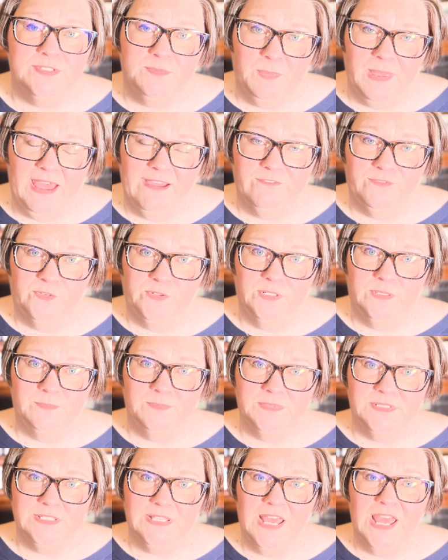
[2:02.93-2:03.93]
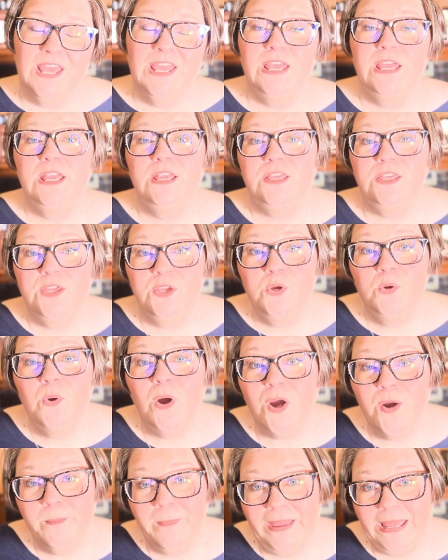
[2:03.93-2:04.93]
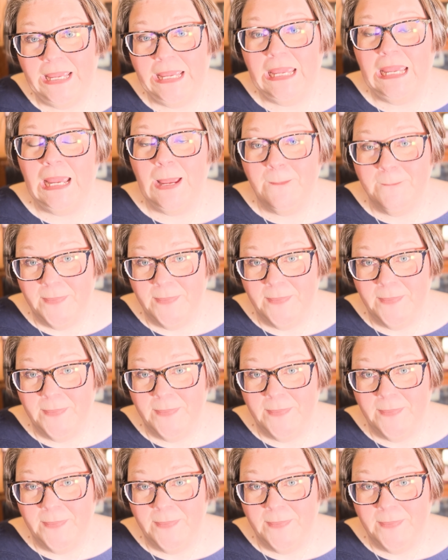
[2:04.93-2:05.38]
platforms. You are making